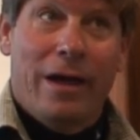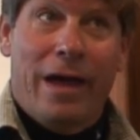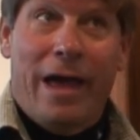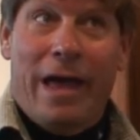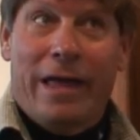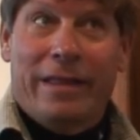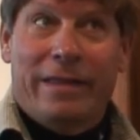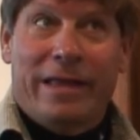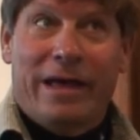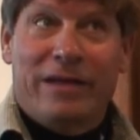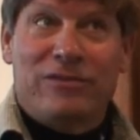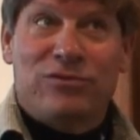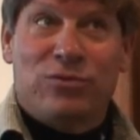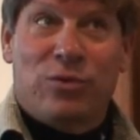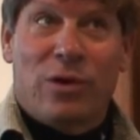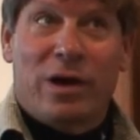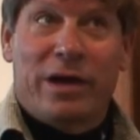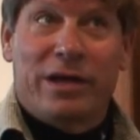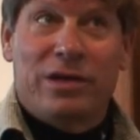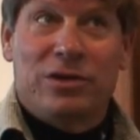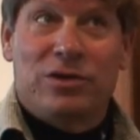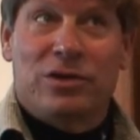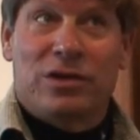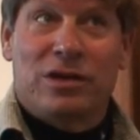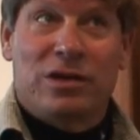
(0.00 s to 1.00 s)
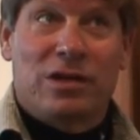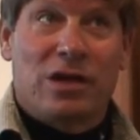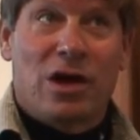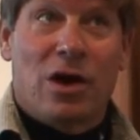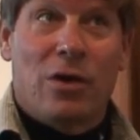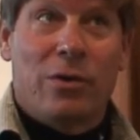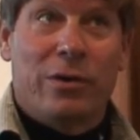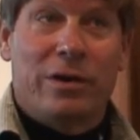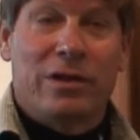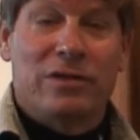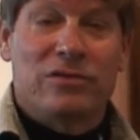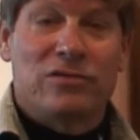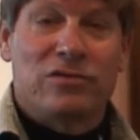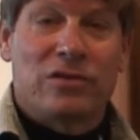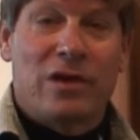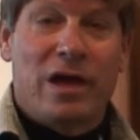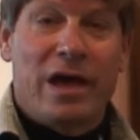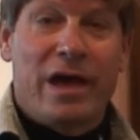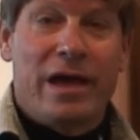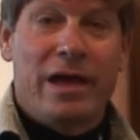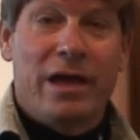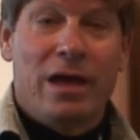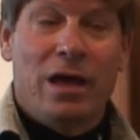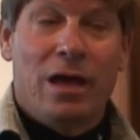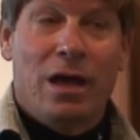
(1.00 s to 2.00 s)
And that's why you can go in and
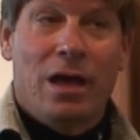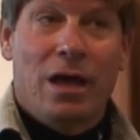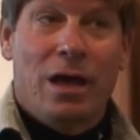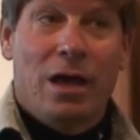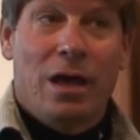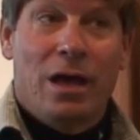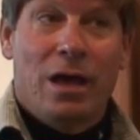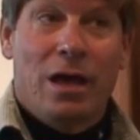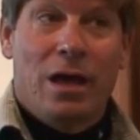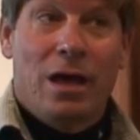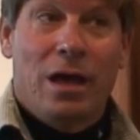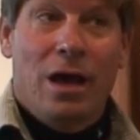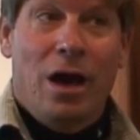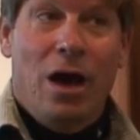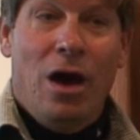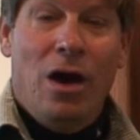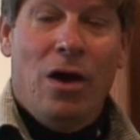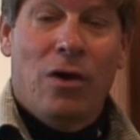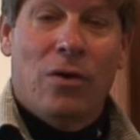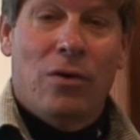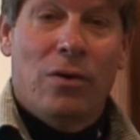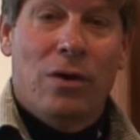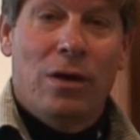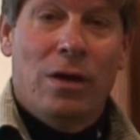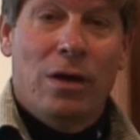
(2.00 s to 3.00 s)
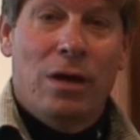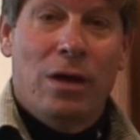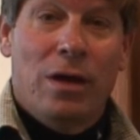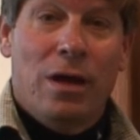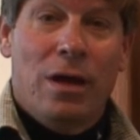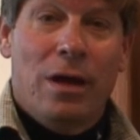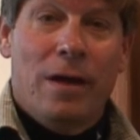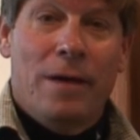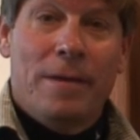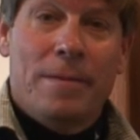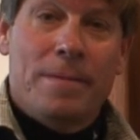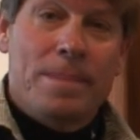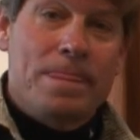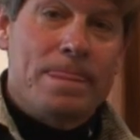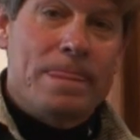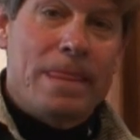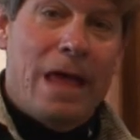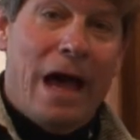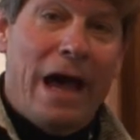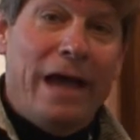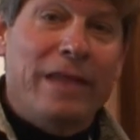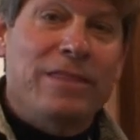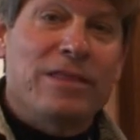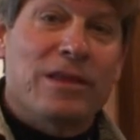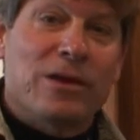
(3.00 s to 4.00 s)
say, oh,
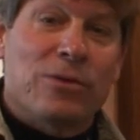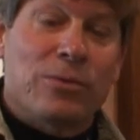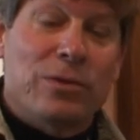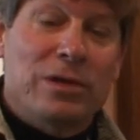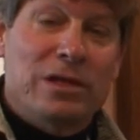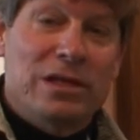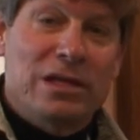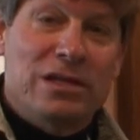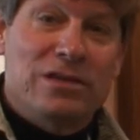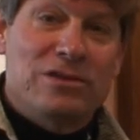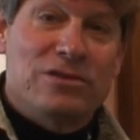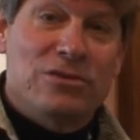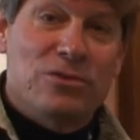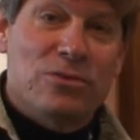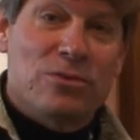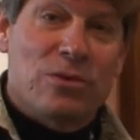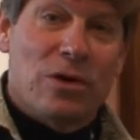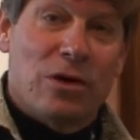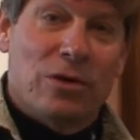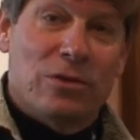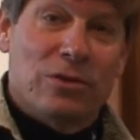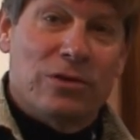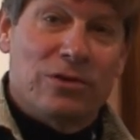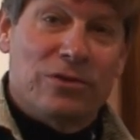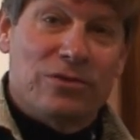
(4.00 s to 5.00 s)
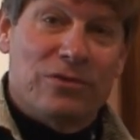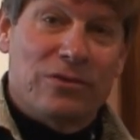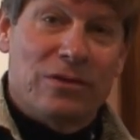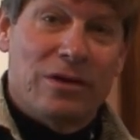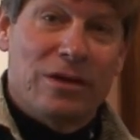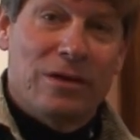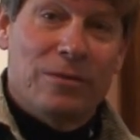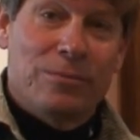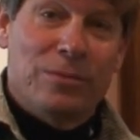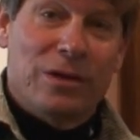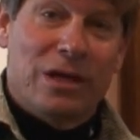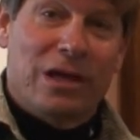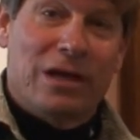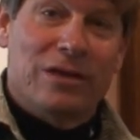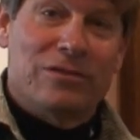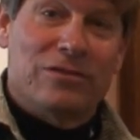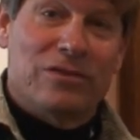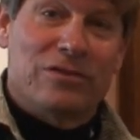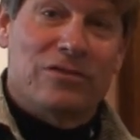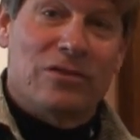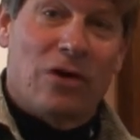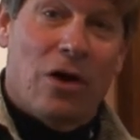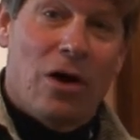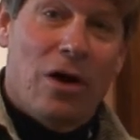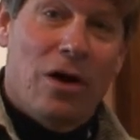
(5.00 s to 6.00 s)
I think we need two rollers because
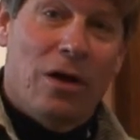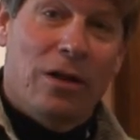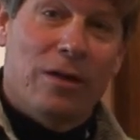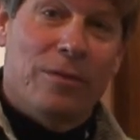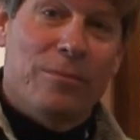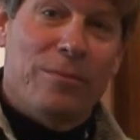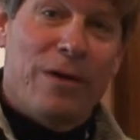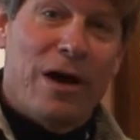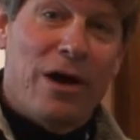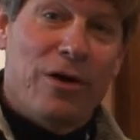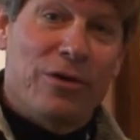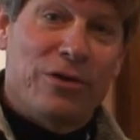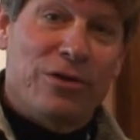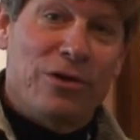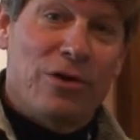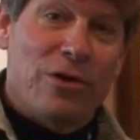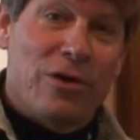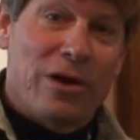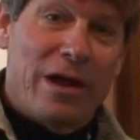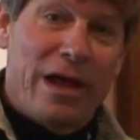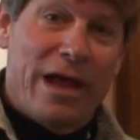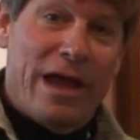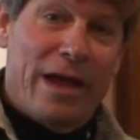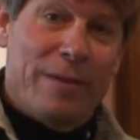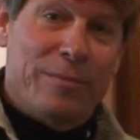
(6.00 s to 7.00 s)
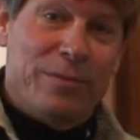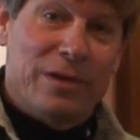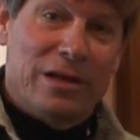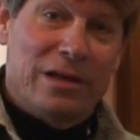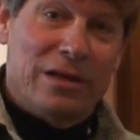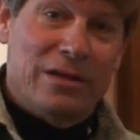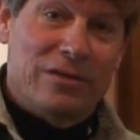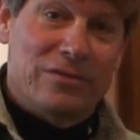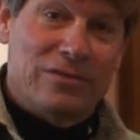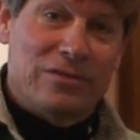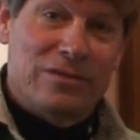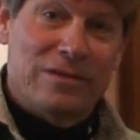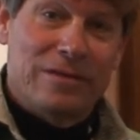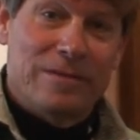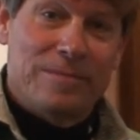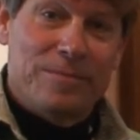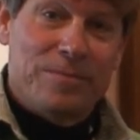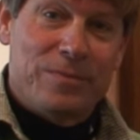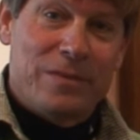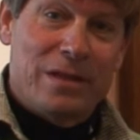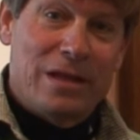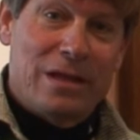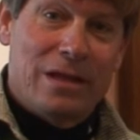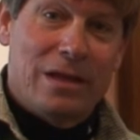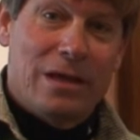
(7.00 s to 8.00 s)
it's all about your happiness.
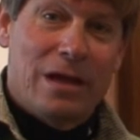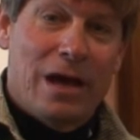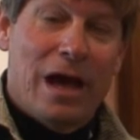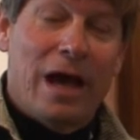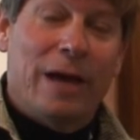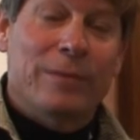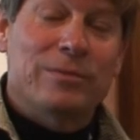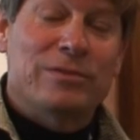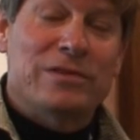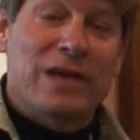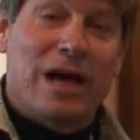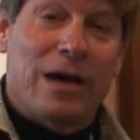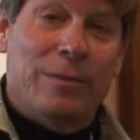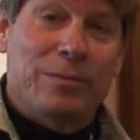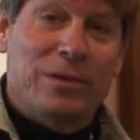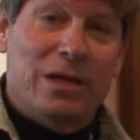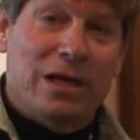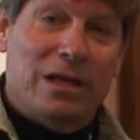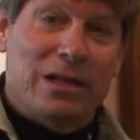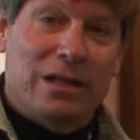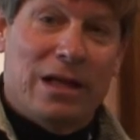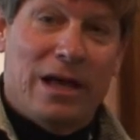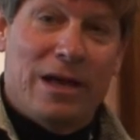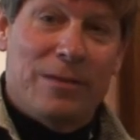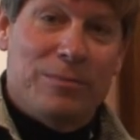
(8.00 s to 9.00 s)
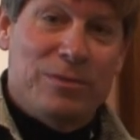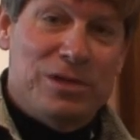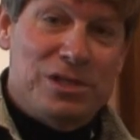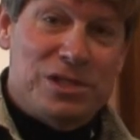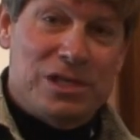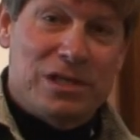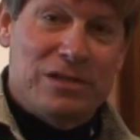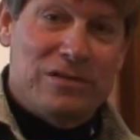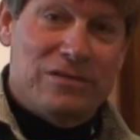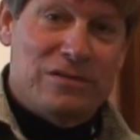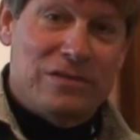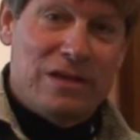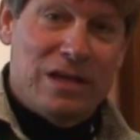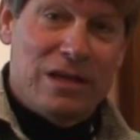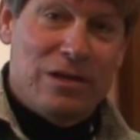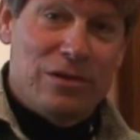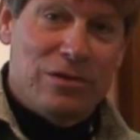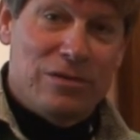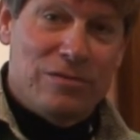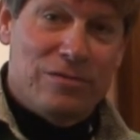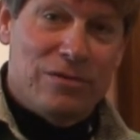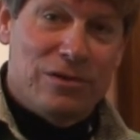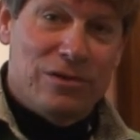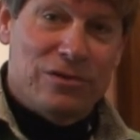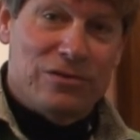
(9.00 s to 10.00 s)
I'm Thom Nikolai at Michigan State
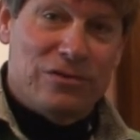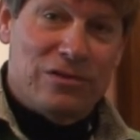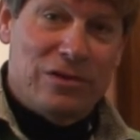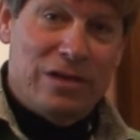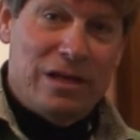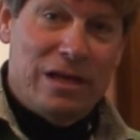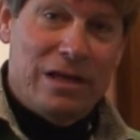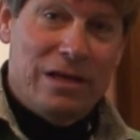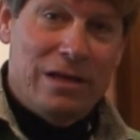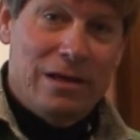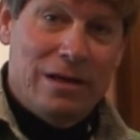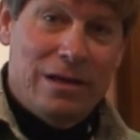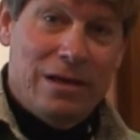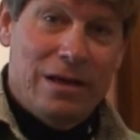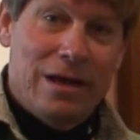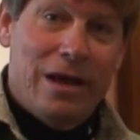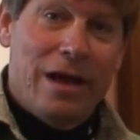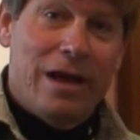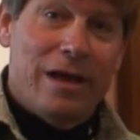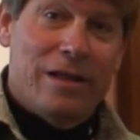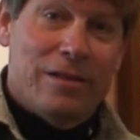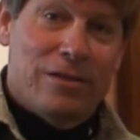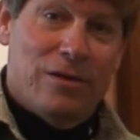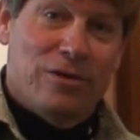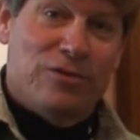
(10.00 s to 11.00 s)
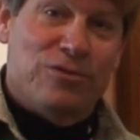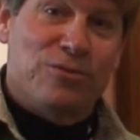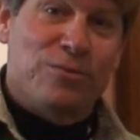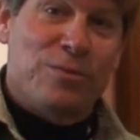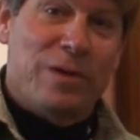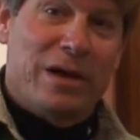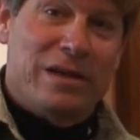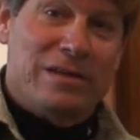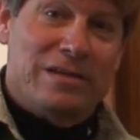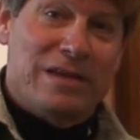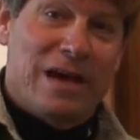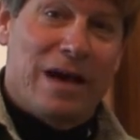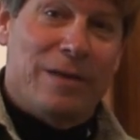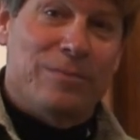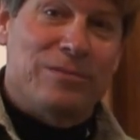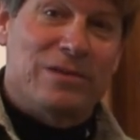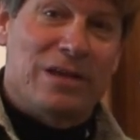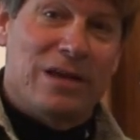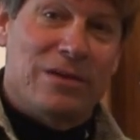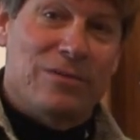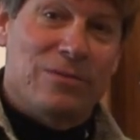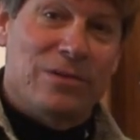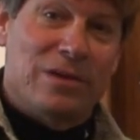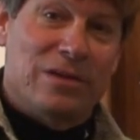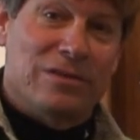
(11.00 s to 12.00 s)
University, and those are my top
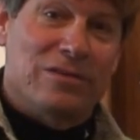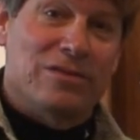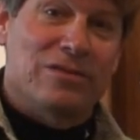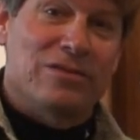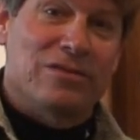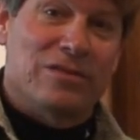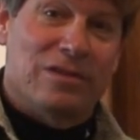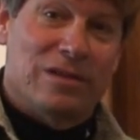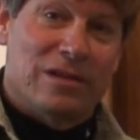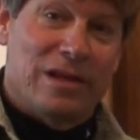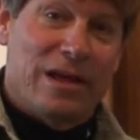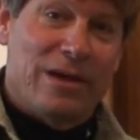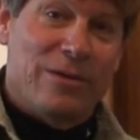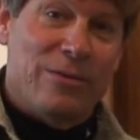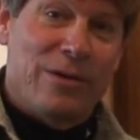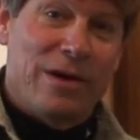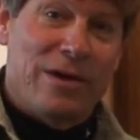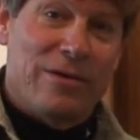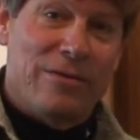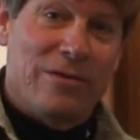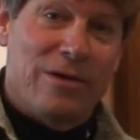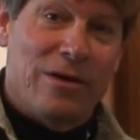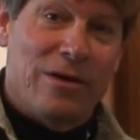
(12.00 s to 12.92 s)
10 reasons to lightweight